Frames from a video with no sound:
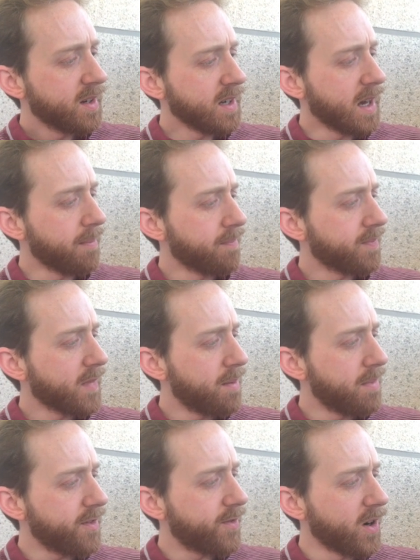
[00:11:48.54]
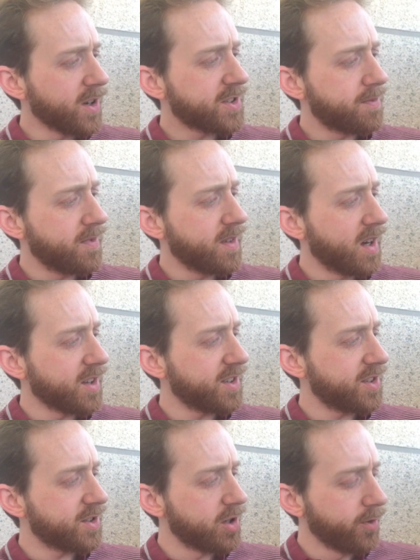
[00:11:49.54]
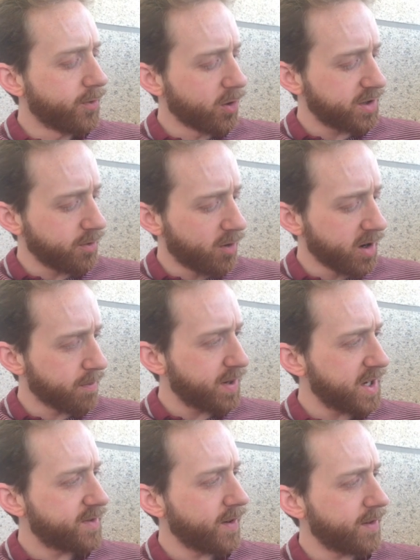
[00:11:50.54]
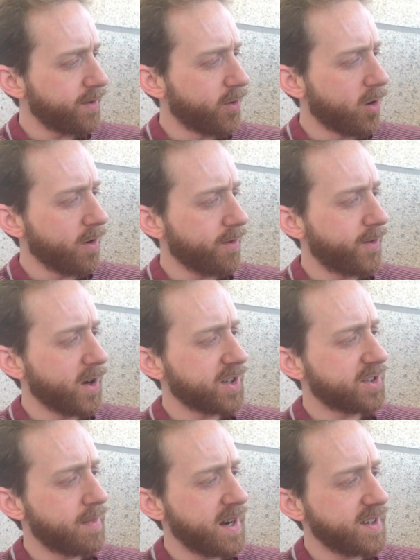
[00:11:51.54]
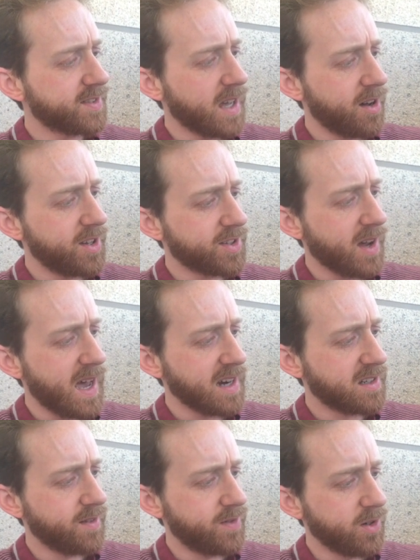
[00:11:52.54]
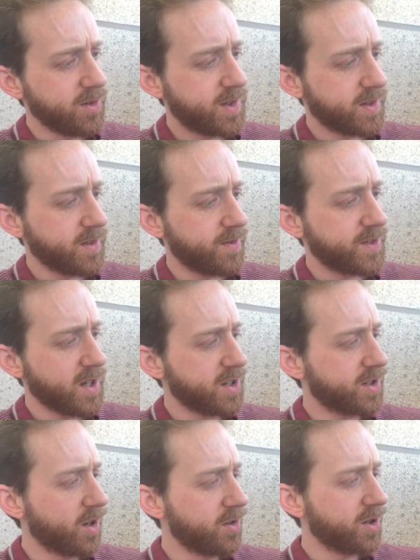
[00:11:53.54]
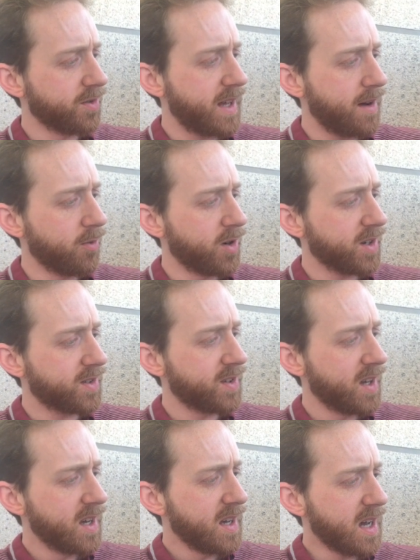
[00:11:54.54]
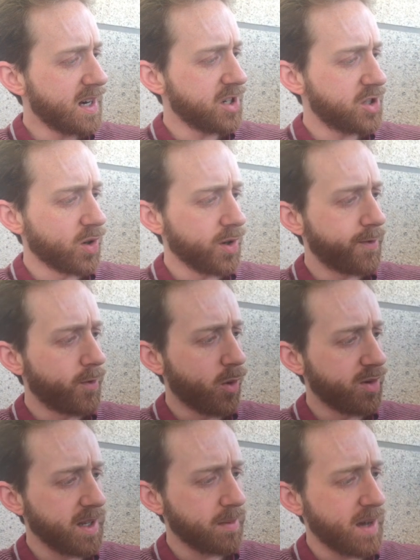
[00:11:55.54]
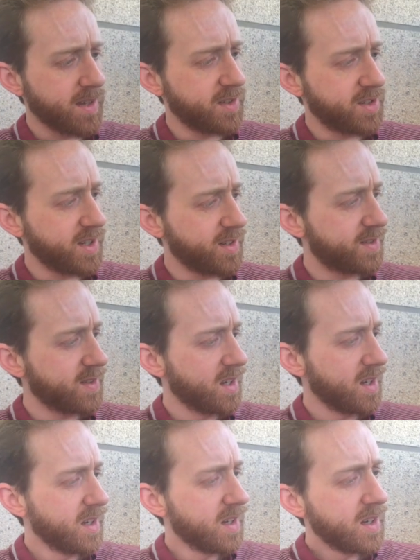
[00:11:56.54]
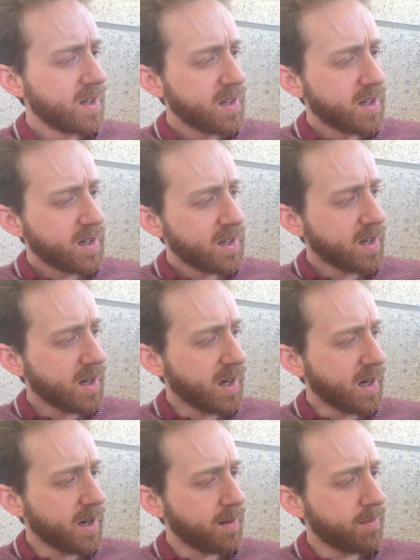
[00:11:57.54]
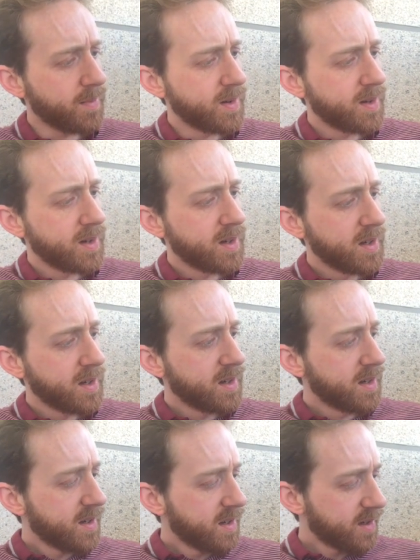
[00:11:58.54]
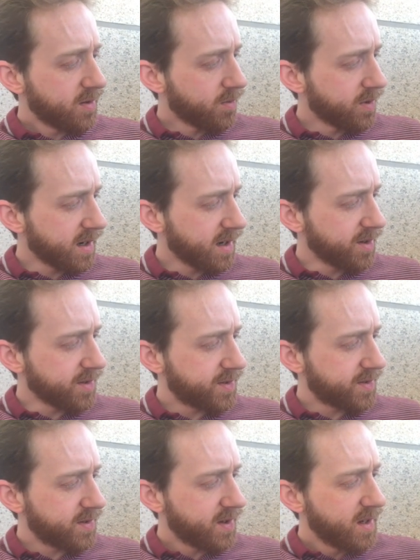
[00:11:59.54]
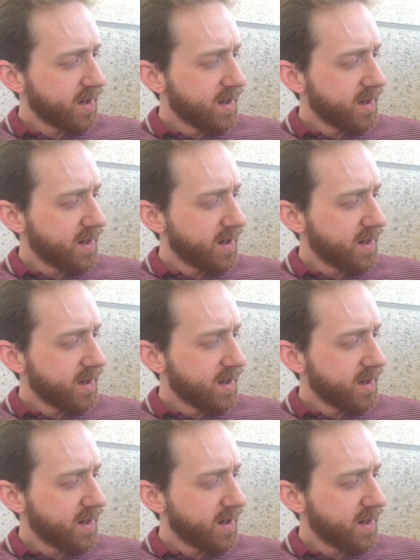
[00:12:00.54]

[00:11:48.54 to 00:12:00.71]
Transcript: Yeah, first, this is 241 on page 54. First, many Saudis are active users of such social networks and enjoy forwarding messages. What else?